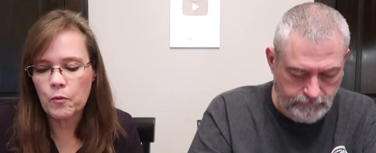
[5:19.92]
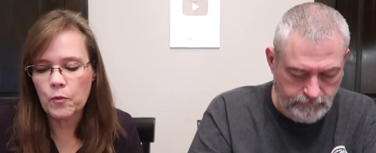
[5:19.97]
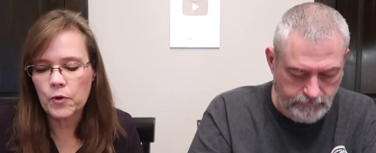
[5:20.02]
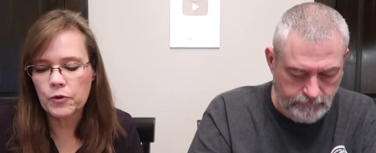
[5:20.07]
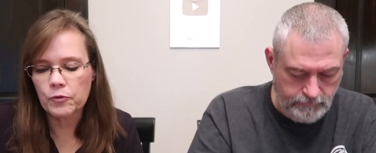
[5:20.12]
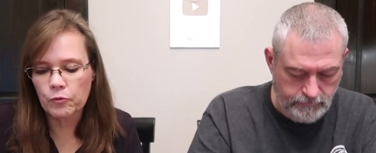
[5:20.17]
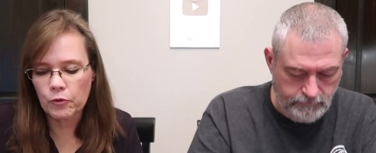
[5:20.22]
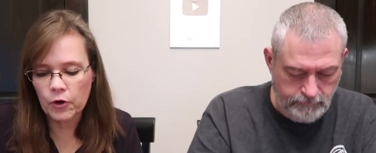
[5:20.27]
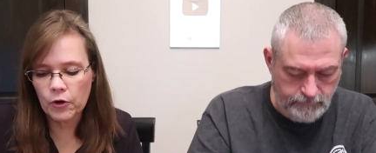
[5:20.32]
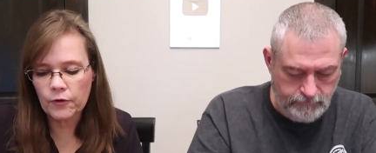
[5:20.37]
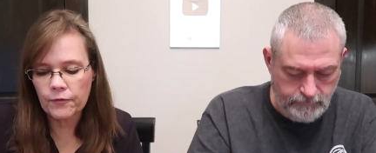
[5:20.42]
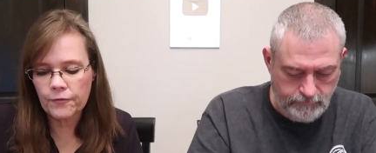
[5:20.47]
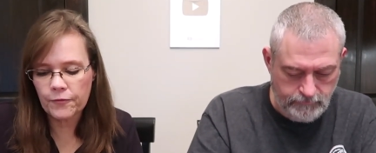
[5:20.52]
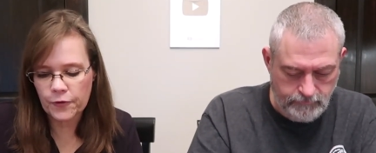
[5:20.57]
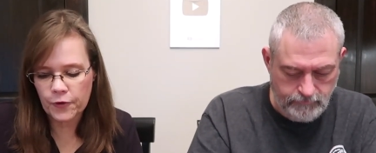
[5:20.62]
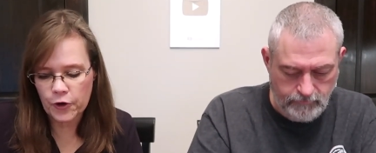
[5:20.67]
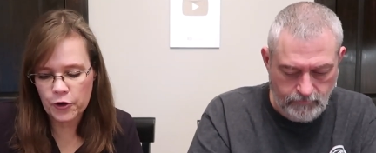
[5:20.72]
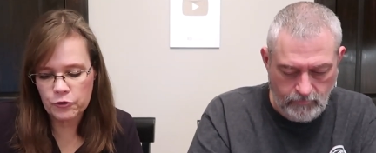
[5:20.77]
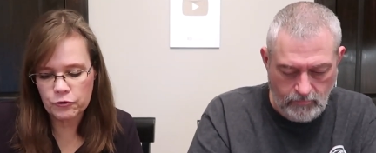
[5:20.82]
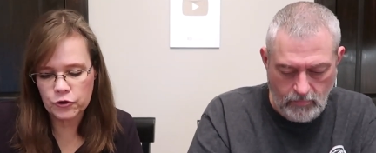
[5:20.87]
Speaker 1: with real
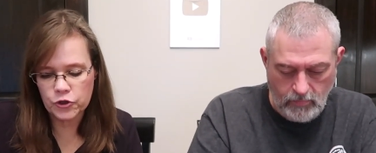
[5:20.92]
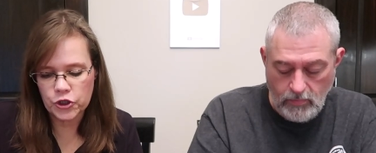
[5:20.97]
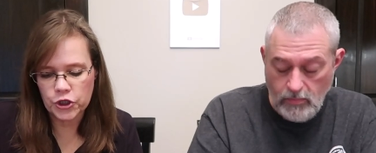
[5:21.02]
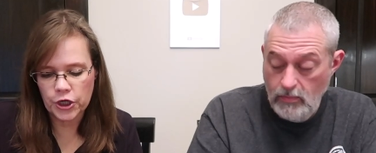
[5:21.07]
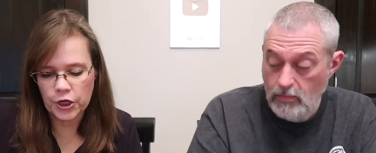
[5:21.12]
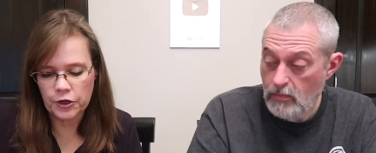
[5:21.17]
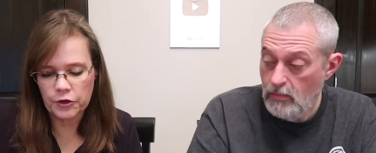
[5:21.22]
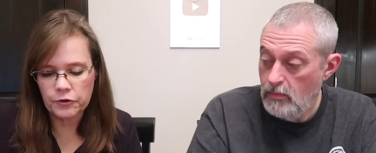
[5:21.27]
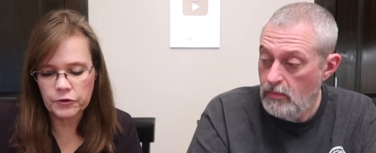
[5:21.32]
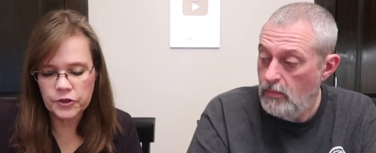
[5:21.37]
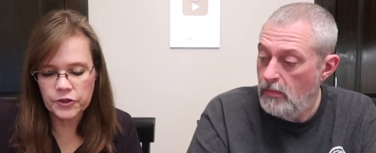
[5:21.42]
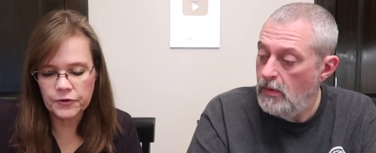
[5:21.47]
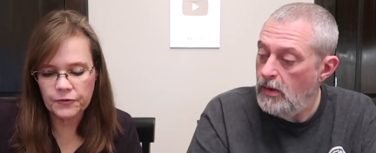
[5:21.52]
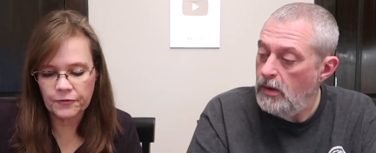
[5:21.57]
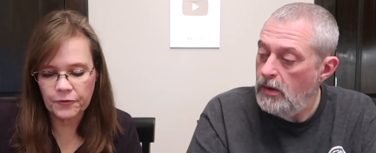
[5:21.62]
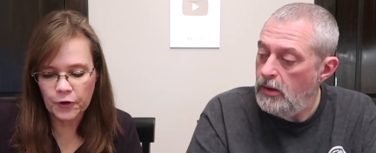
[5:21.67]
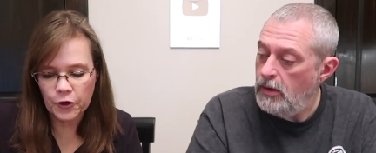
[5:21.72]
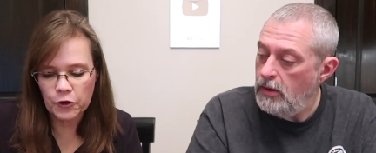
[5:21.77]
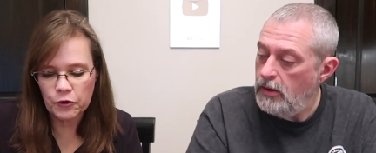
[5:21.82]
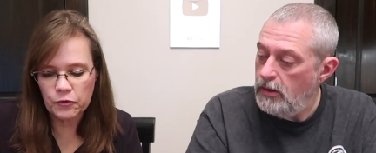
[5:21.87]
fruit juice,
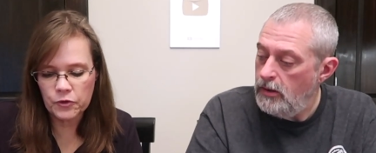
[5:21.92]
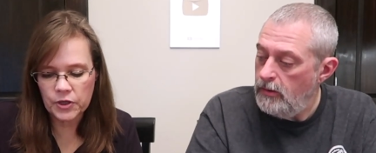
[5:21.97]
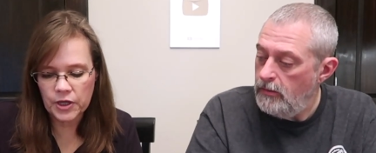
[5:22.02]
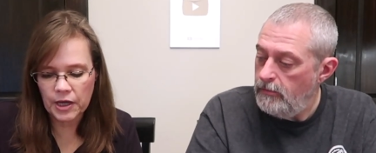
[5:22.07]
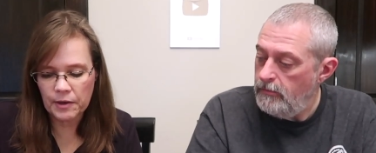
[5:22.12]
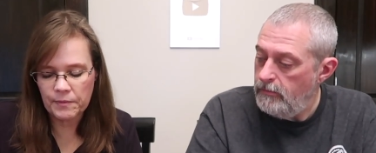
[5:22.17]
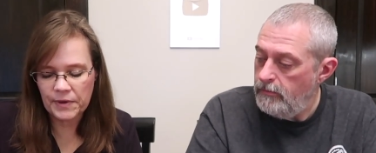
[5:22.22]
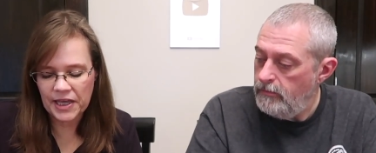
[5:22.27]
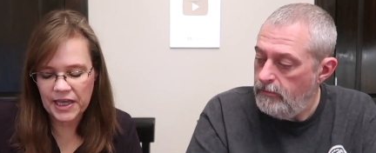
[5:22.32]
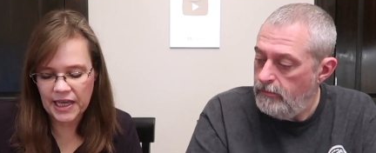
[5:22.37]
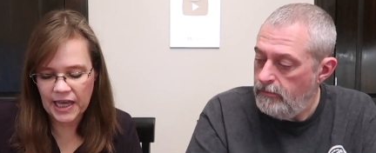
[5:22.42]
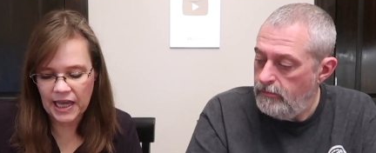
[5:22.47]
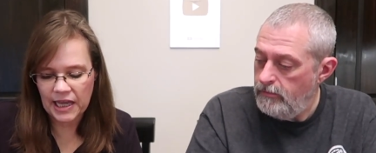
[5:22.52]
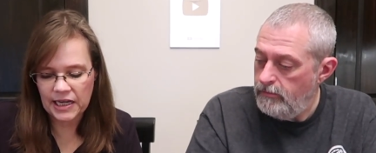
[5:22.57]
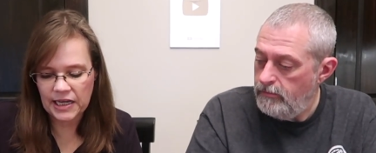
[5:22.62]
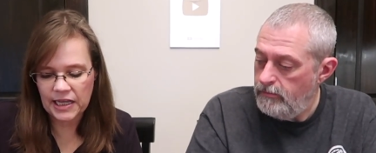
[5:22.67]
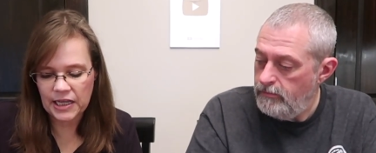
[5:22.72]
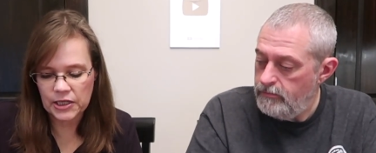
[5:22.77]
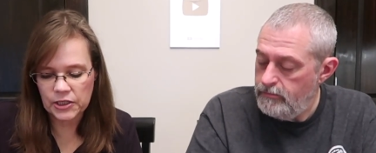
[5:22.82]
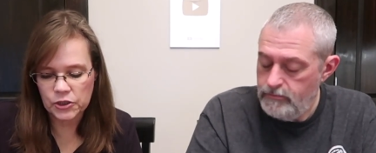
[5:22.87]
fruit gummy
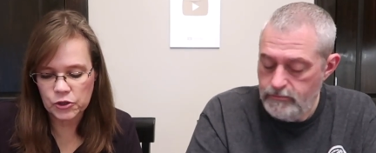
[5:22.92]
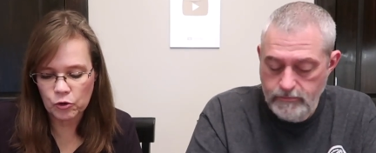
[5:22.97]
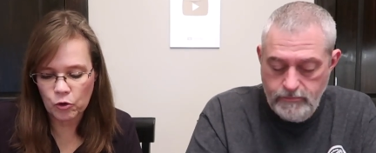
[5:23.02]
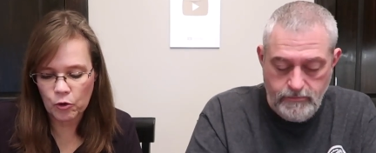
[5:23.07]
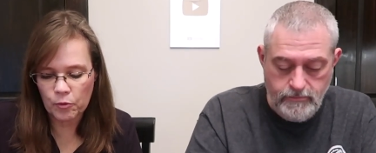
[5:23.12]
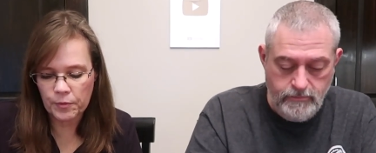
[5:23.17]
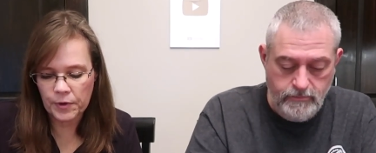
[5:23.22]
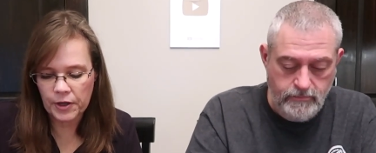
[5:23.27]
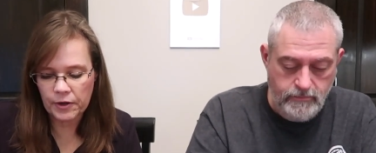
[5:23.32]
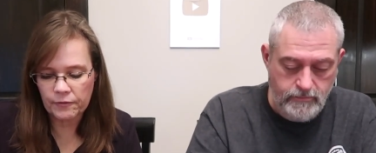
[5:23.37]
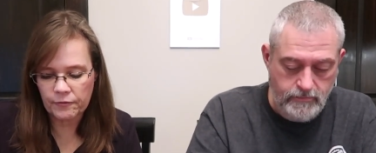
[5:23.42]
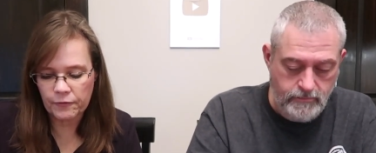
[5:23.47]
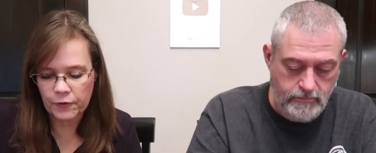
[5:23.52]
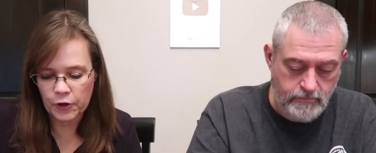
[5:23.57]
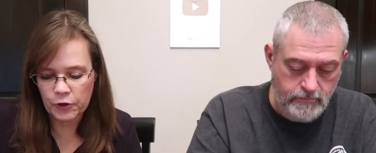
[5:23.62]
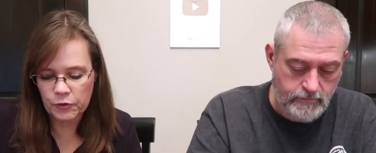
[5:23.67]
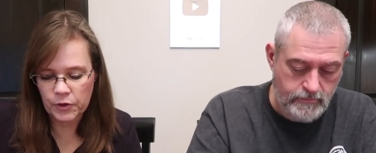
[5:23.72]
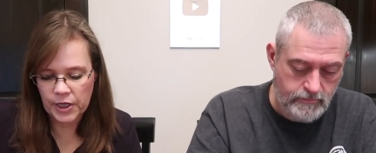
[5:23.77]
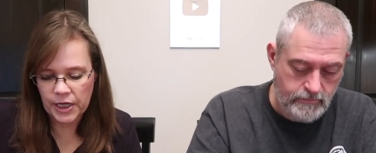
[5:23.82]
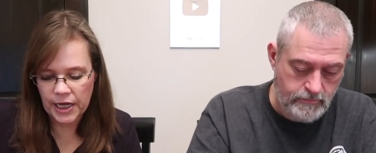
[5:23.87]
candy assortment,
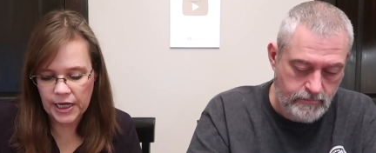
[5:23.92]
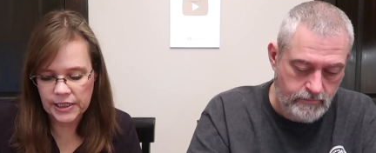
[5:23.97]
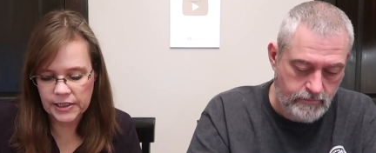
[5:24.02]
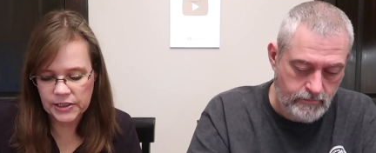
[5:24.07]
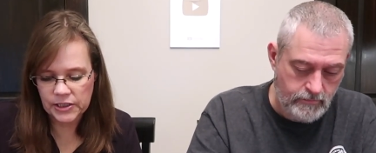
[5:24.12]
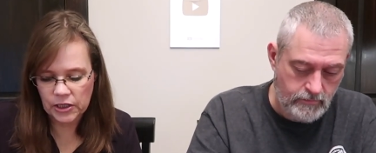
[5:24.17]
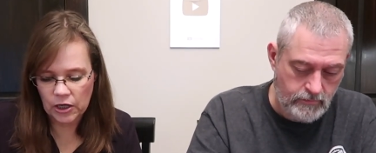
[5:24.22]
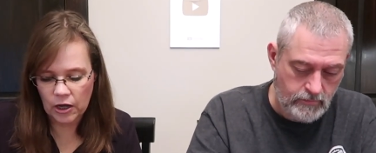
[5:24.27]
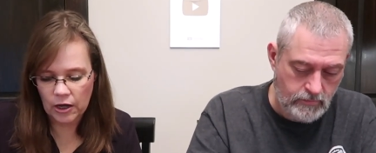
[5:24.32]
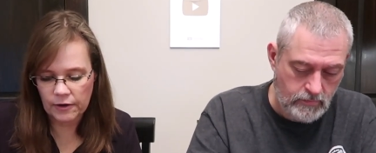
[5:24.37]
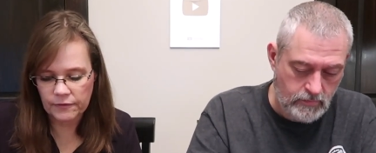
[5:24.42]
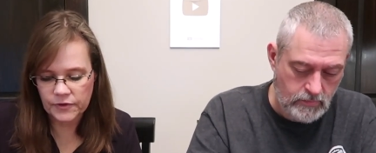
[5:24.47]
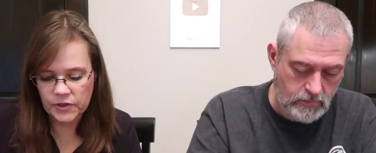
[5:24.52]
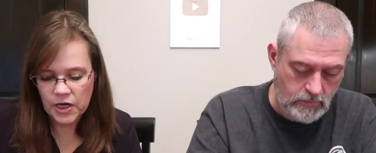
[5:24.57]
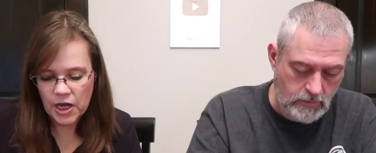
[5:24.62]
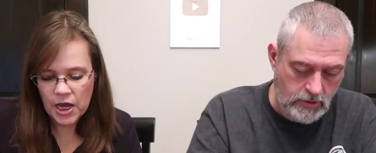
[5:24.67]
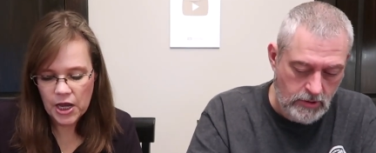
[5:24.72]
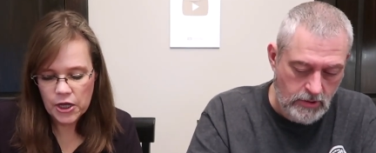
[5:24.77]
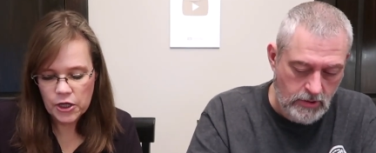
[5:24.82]
fruity and soft.